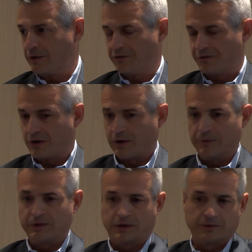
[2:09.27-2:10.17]
In the fall,
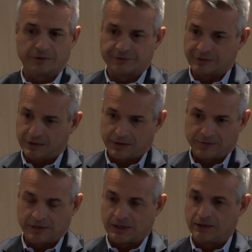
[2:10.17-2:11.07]
we always
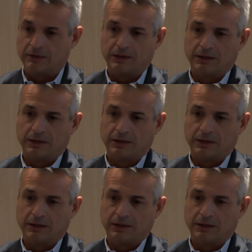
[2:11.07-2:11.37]
have had